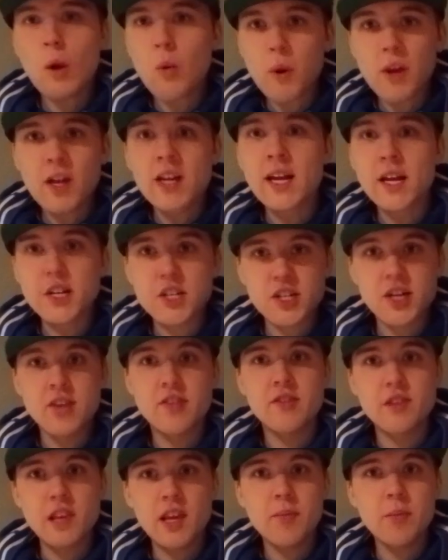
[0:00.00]
we could actually
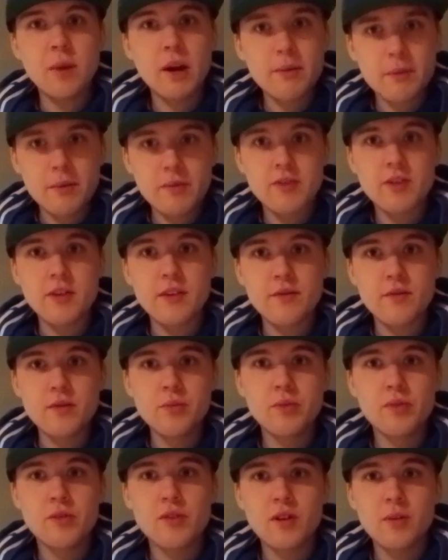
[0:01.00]
see Birmingham City
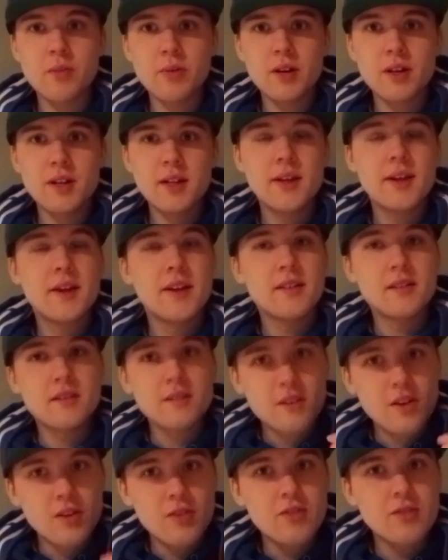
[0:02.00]
Football Club
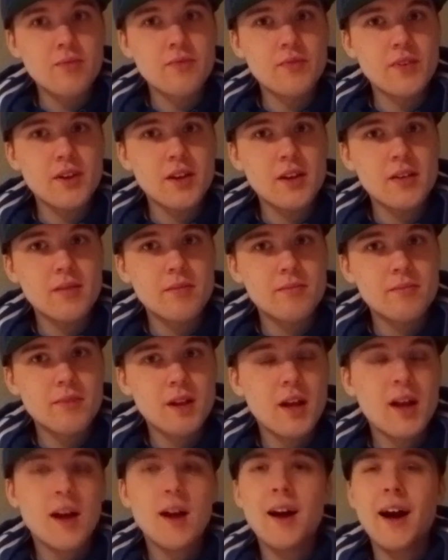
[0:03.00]
do something.
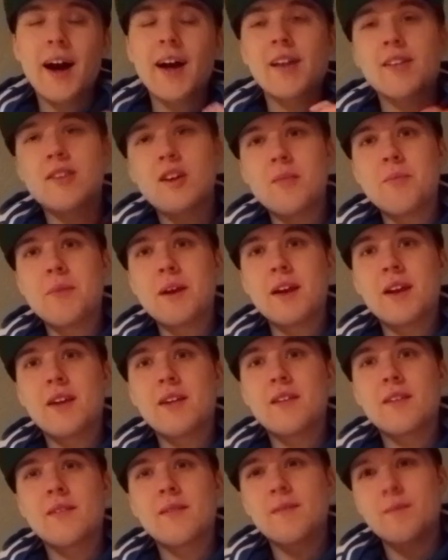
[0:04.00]
And I don't
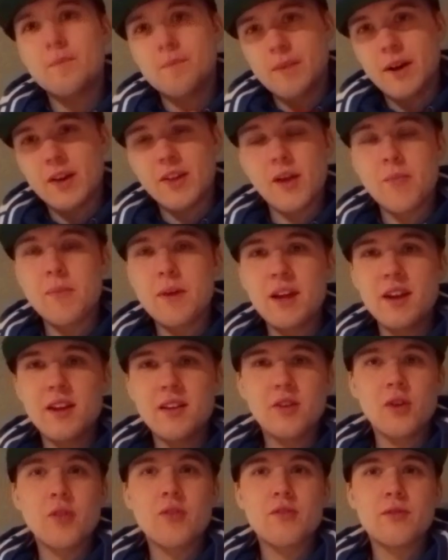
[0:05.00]
mean
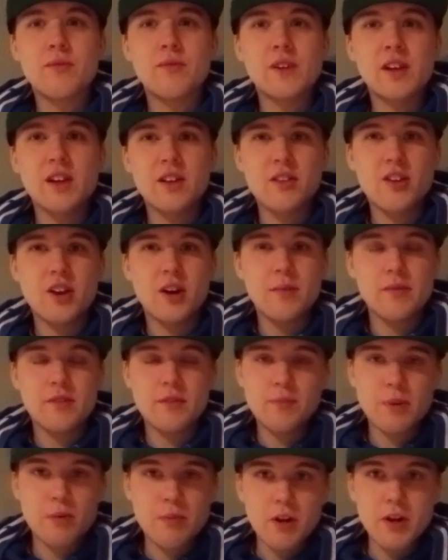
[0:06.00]
do something in terms
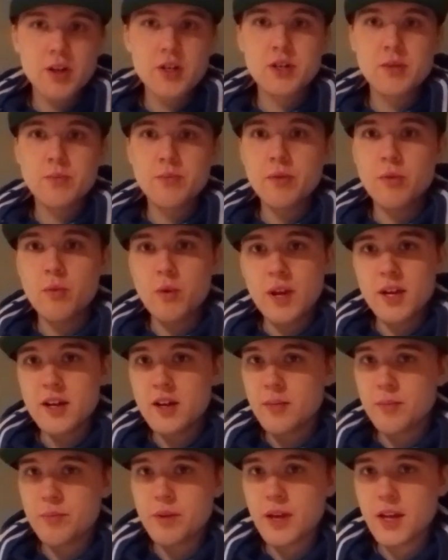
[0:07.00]
of promotion, but we
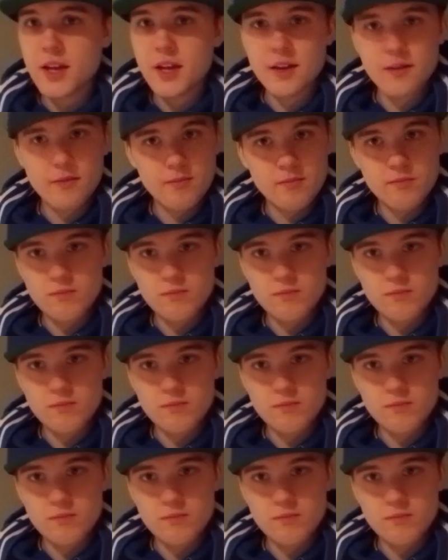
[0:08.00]
could be